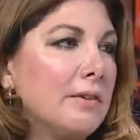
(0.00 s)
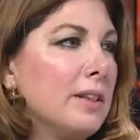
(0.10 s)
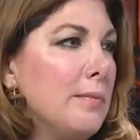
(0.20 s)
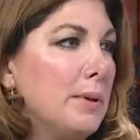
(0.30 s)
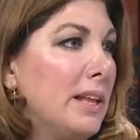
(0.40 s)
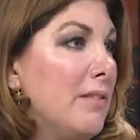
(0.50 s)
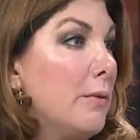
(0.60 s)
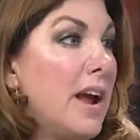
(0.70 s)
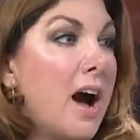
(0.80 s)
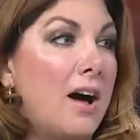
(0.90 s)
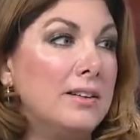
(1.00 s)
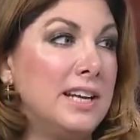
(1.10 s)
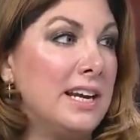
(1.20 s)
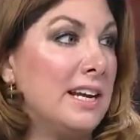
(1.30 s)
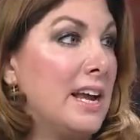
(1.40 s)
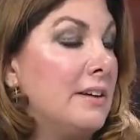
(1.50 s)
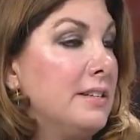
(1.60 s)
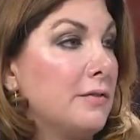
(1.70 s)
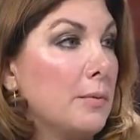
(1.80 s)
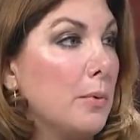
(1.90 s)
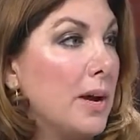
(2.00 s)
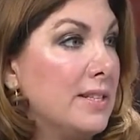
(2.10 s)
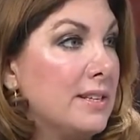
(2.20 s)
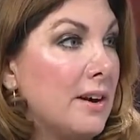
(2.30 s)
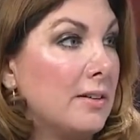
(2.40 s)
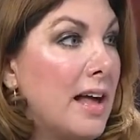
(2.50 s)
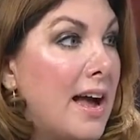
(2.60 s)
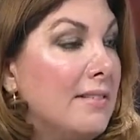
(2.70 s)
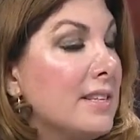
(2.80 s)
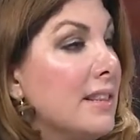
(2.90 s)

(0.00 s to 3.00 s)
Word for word: really believe we all need it at different points in our lives,